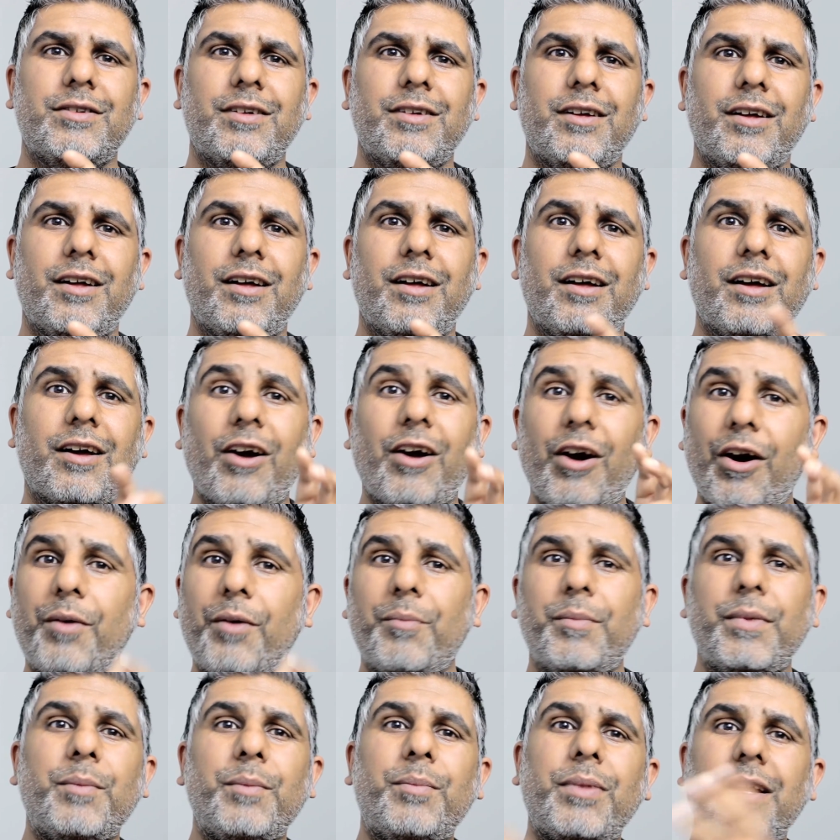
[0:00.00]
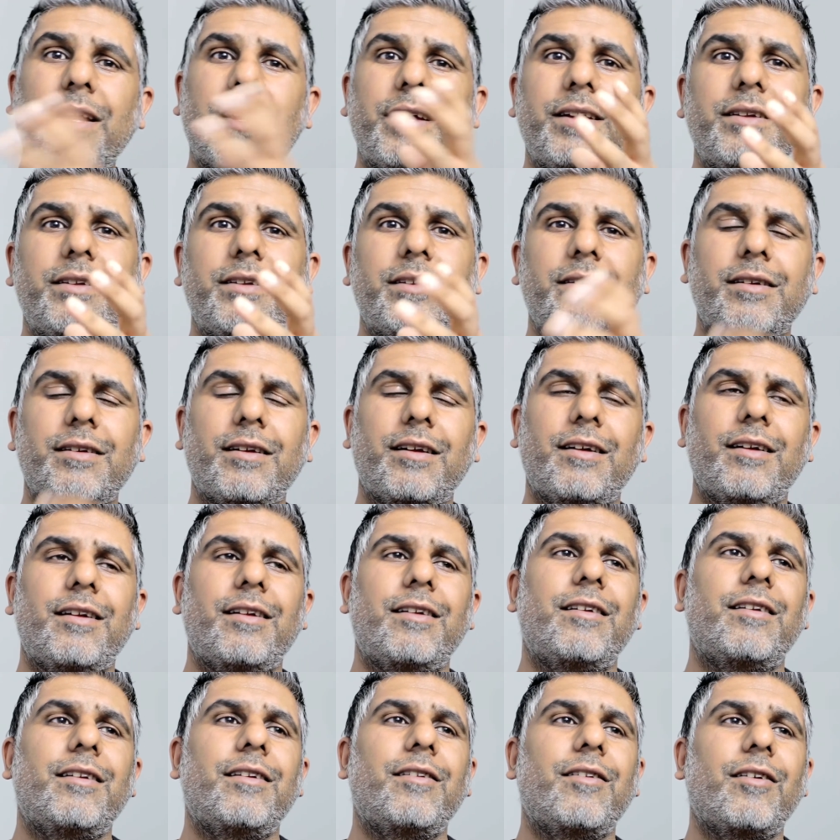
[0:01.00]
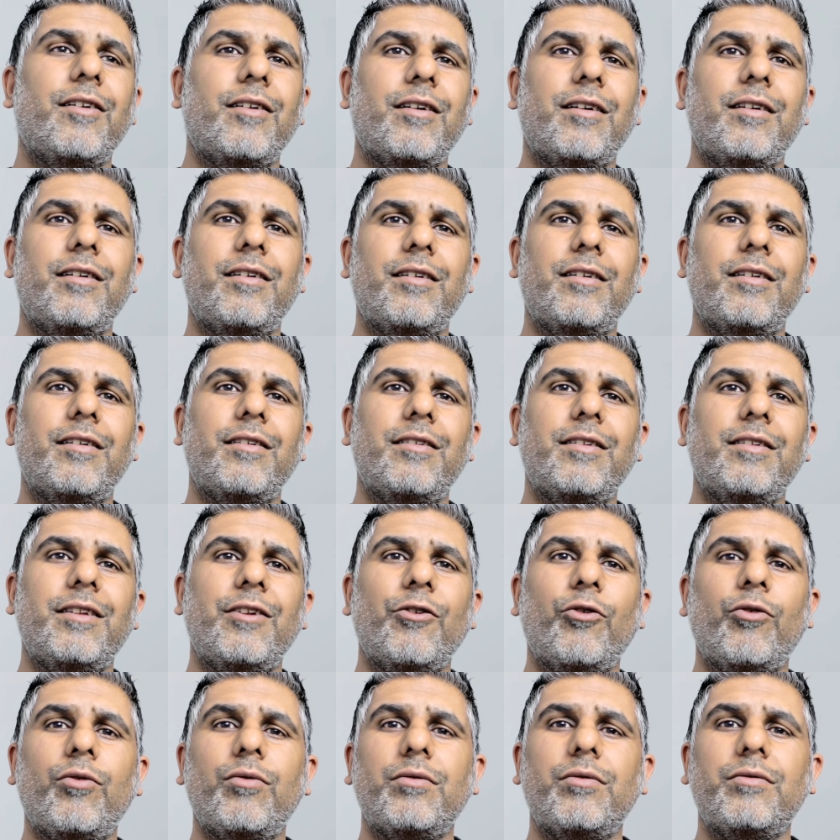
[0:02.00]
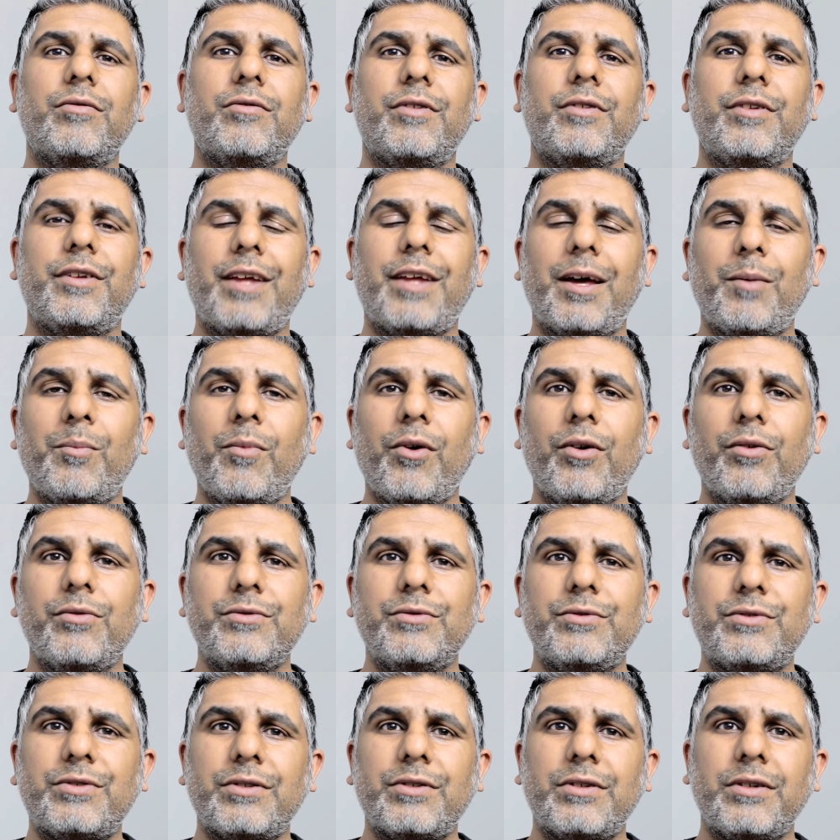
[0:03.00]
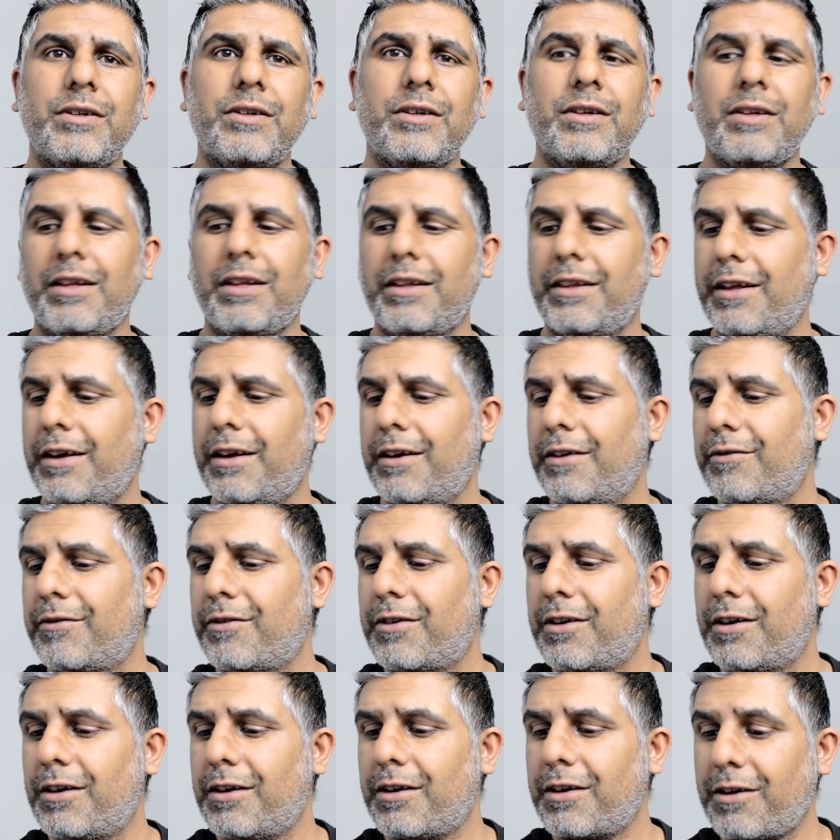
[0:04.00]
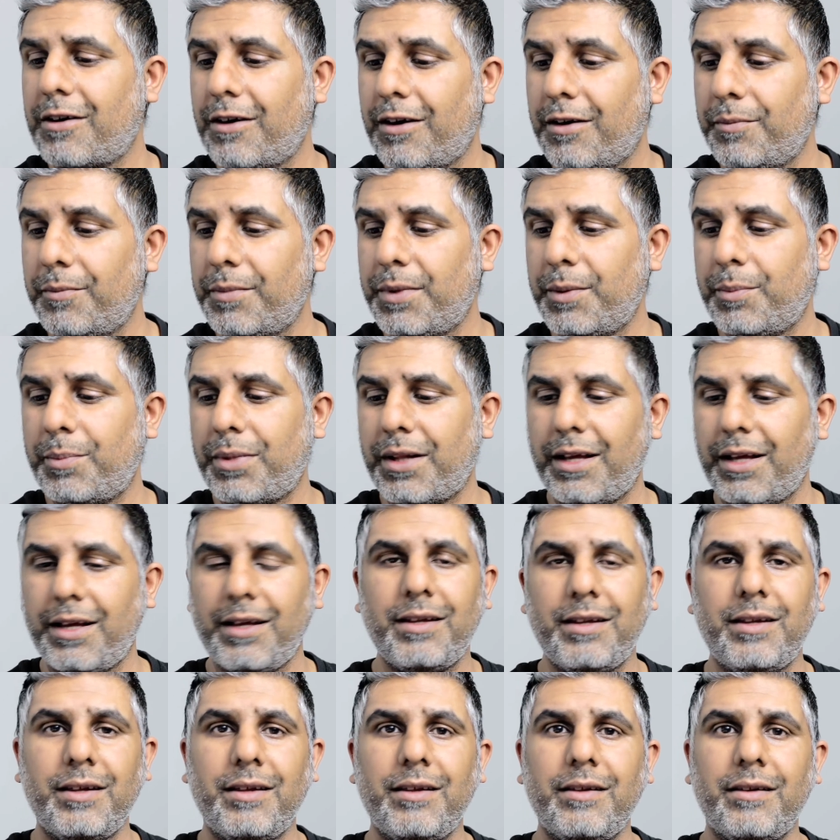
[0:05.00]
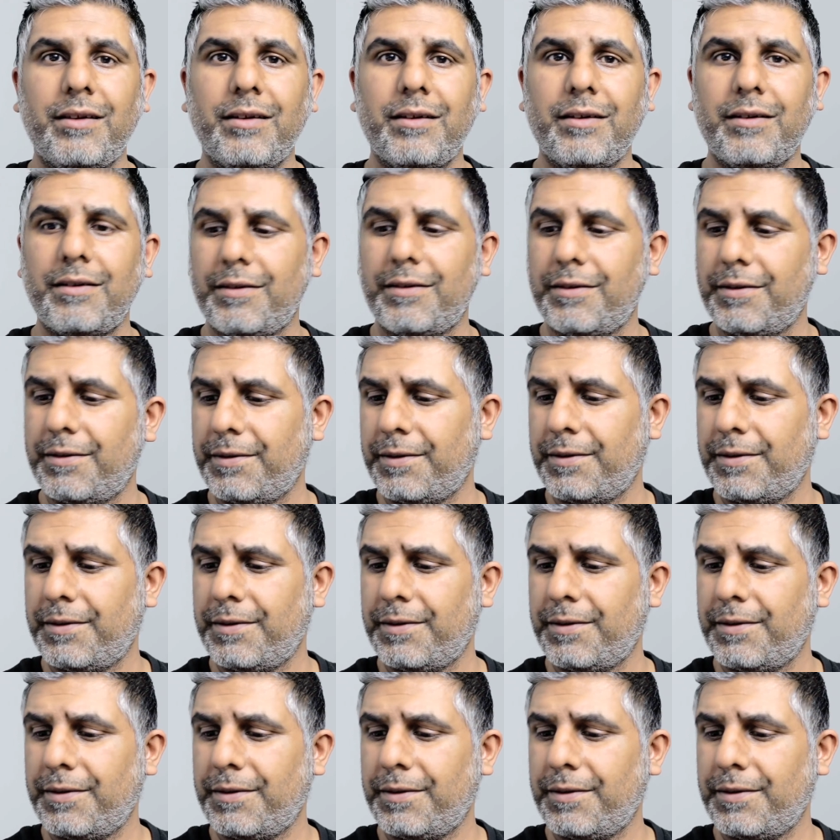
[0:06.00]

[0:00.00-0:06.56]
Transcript: can't be played, and little demos that I've got can't be played either.